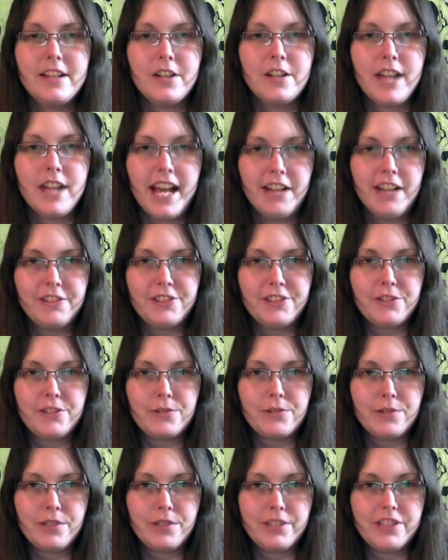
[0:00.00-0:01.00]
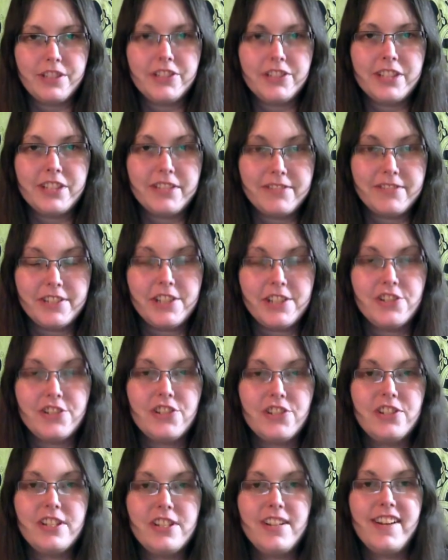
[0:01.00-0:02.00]
Aleister Crowley's
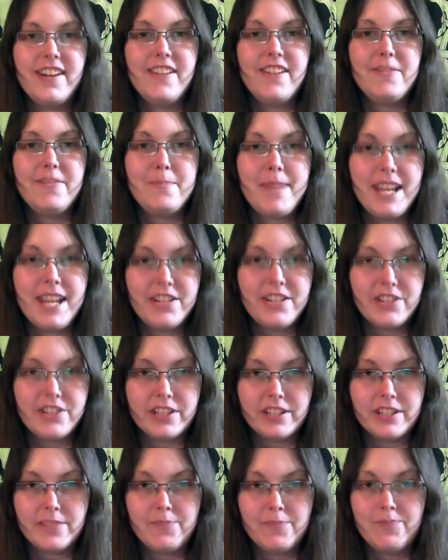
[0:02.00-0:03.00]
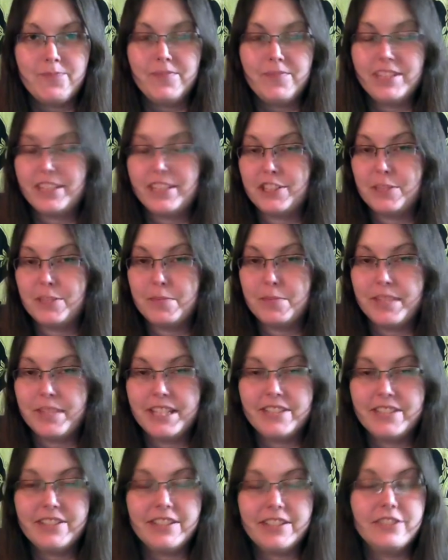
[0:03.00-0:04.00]
definition of magic
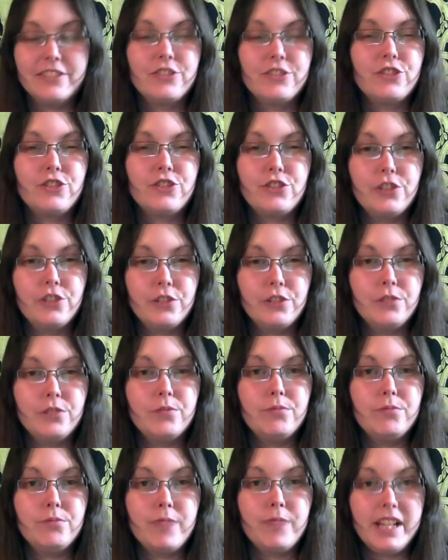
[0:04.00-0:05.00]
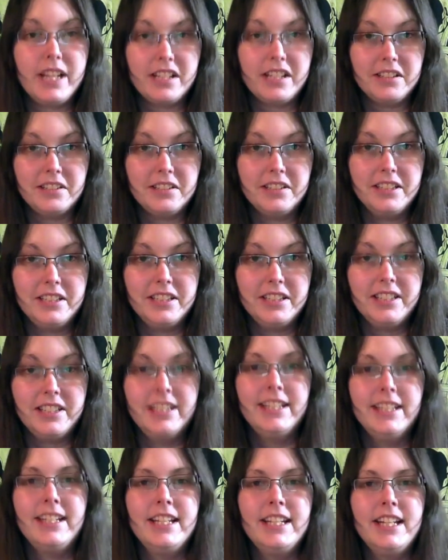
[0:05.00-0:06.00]
explains it so well.
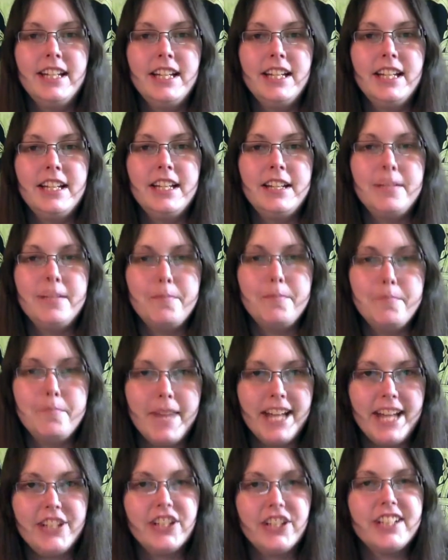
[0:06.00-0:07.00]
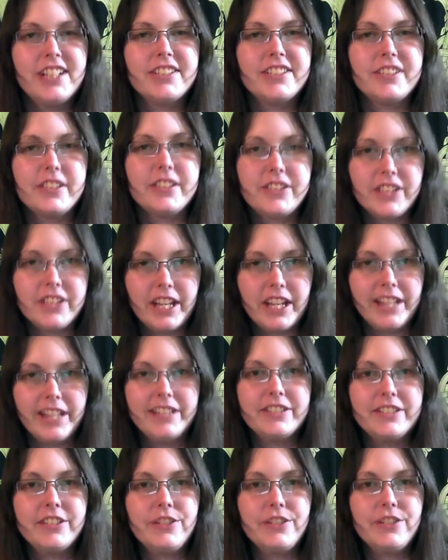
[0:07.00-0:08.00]
Magic is the
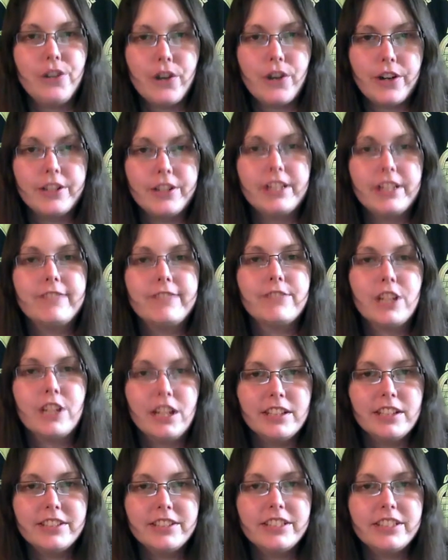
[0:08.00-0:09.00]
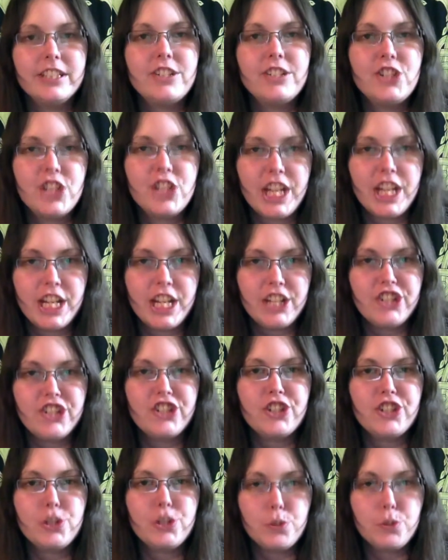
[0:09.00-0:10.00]
science and art of causing change
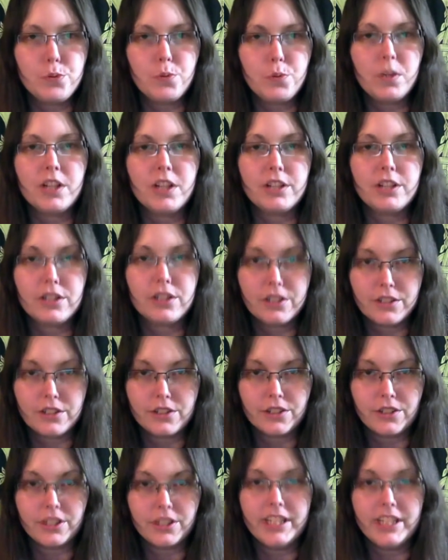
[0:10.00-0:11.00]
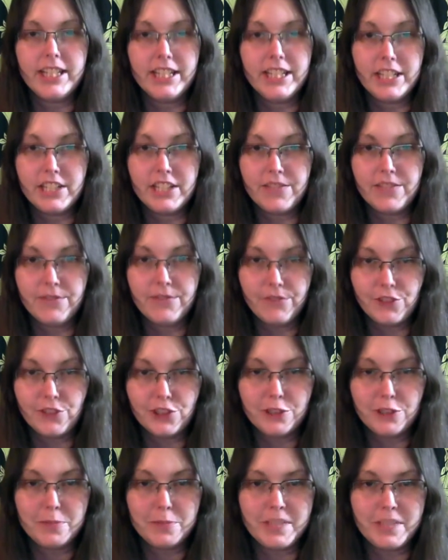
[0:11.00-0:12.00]
to occur in
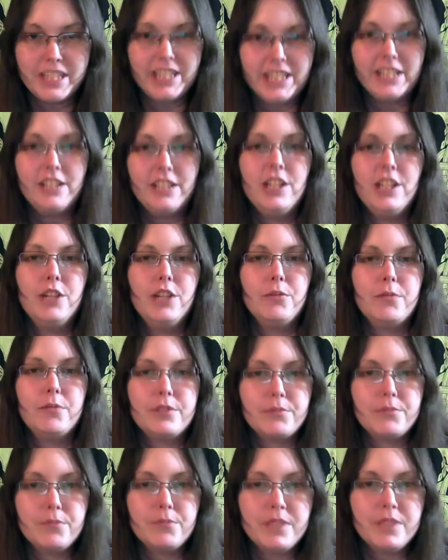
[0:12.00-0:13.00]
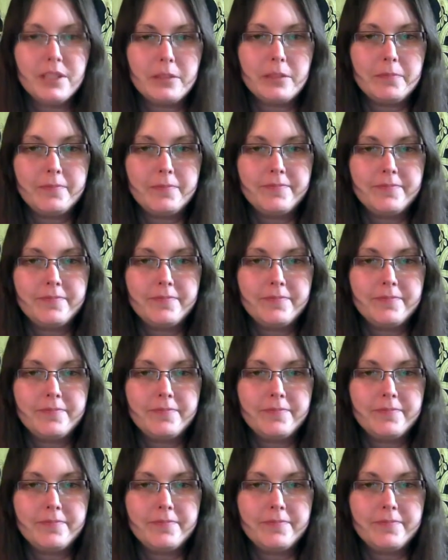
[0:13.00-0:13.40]
conformity with will.